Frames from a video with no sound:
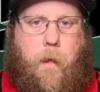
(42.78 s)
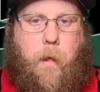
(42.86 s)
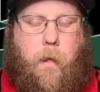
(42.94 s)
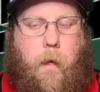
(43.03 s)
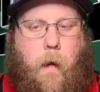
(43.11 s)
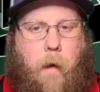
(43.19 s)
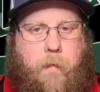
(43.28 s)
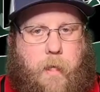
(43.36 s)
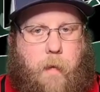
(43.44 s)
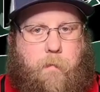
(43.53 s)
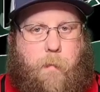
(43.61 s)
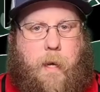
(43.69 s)
Obviously,
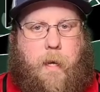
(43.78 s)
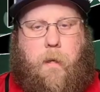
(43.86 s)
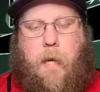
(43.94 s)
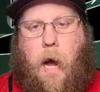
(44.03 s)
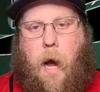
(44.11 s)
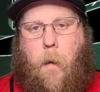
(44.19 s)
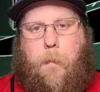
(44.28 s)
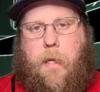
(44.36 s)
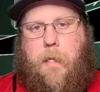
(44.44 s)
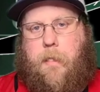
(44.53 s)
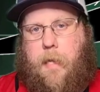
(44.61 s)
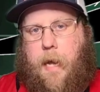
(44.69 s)
I'm speaking of Kyle
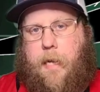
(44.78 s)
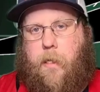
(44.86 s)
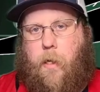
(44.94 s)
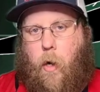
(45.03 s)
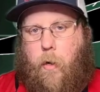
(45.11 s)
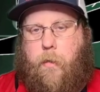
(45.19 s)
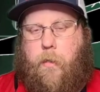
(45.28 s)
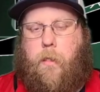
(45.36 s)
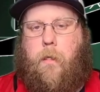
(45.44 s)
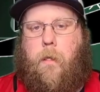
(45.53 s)
Pitts and Hayden Hurst